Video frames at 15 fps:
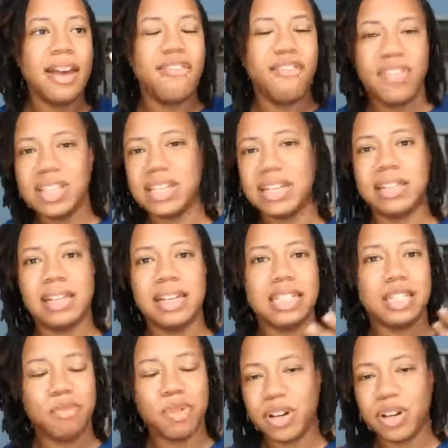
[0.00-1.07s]
physically,
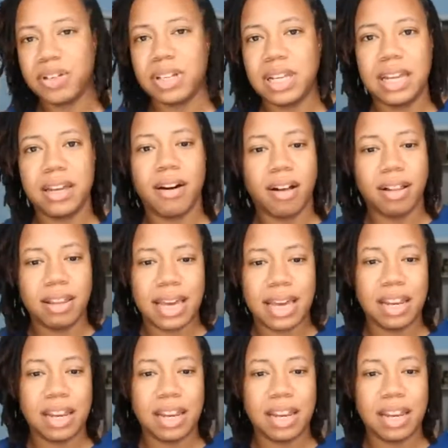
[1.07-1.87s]
spiritually, all of that.